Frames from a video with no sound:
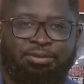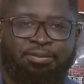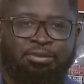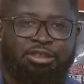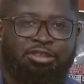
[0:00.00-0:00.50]

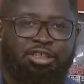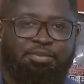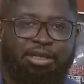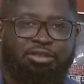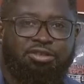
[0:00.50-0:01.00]
The
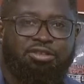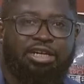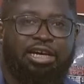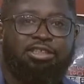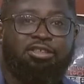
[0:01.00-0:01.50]
suspect whose
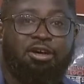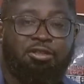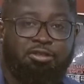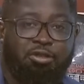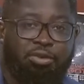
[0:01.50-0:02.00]
trial is
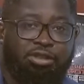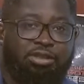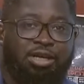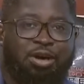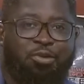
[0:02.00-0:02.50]
ongoing
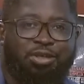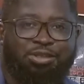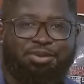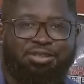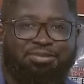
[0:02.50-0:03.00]
won the
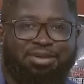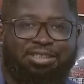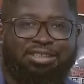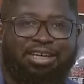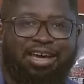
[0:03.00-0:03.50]
beauty
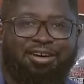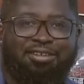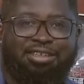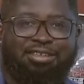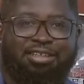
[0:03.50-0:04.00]
pageant
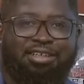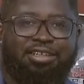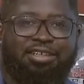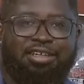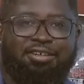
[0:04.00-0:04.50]
held at the
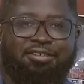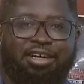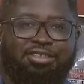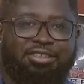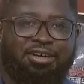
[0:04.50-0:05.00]
Kirikiri
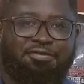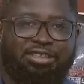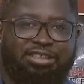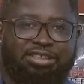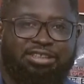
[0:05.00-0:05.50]
Correctional
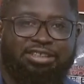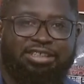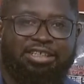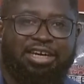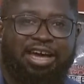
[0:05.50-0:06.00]

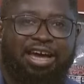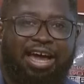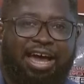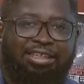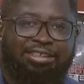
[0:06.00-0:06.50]
Facility
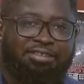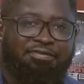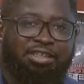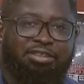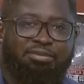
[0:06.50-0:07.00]
at an
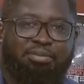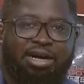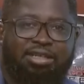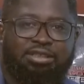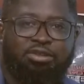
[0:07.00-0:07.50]
event to
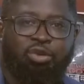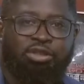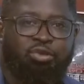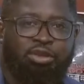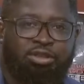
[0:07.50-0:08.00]
mark the
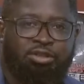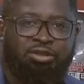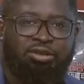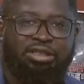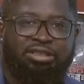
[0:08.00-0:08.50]

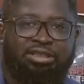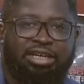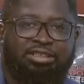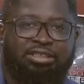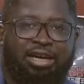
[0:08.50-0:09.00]
2022
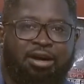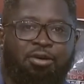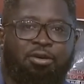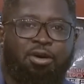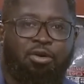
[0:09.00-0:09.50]

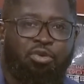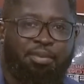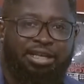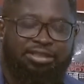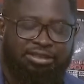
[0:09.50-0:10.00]
International
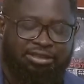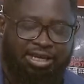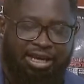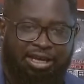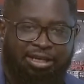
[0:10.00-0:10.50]
Women's
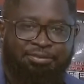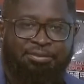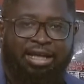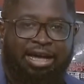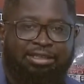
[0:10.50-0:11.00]
Day.
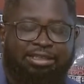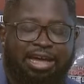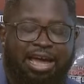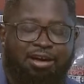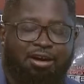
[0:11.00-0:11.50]
And
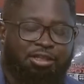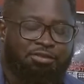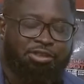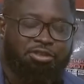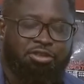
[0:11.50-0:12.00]
all
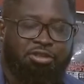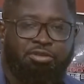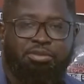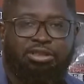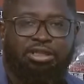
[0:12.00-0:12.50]
over
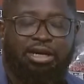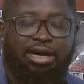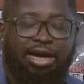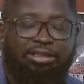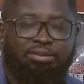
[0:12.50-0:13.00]
social media
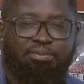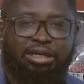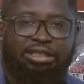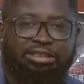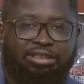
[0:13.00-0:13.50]
and the
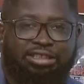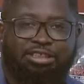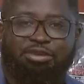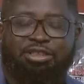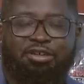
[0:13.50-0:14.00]
press, this has
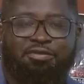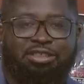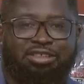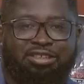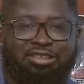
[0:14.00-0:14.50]
been a
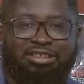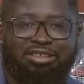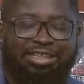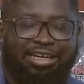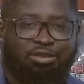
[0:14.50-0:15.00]
conversation in
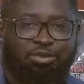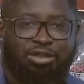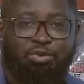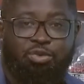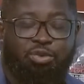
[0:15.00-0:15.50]
the last week,
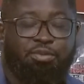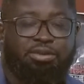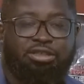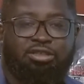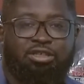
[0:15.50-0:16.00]
and we will be
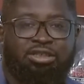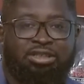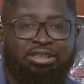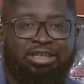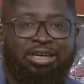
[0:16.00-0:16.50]
discussing
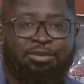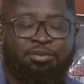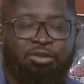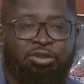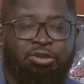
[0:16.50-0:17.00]
it
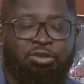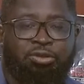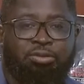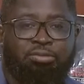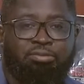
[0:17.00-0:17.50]

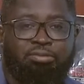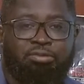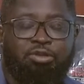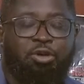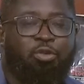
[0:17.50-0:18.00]
to
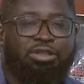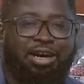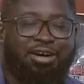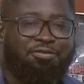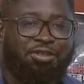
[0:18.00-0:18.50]
know what
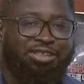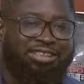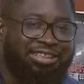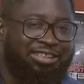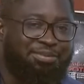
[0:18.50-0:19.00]
our viewers
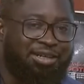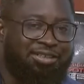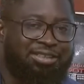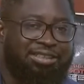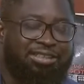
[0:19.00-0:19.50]
think
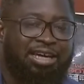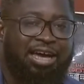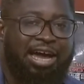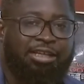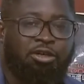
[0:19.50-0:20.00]
about it
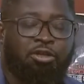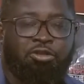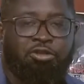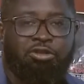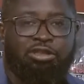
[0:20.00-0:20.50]
and
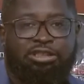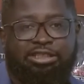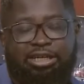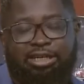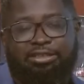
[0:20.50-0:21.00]
also to
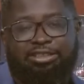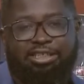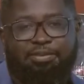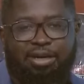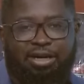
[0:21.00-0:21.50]
dig
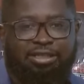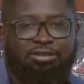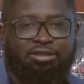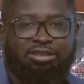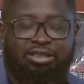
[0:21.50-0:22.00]
deeper
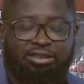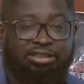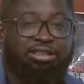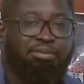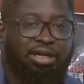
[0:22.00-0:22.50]
into
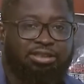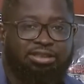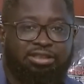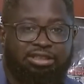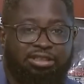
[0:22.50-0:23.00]
sentencing
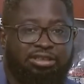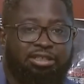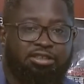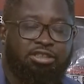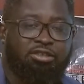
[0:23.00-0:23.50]
patterns in
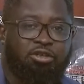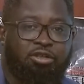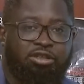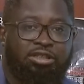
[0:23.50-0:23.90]
Nigerian courts